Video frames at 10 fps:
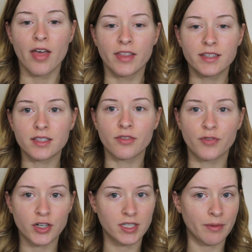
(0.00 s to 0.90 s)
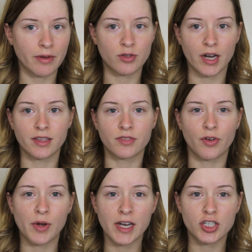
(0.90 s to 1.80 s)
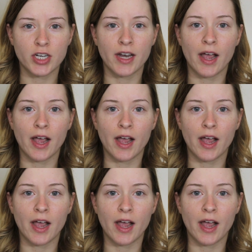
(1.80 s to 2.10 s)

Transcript: This is the first time I've tried this foundation.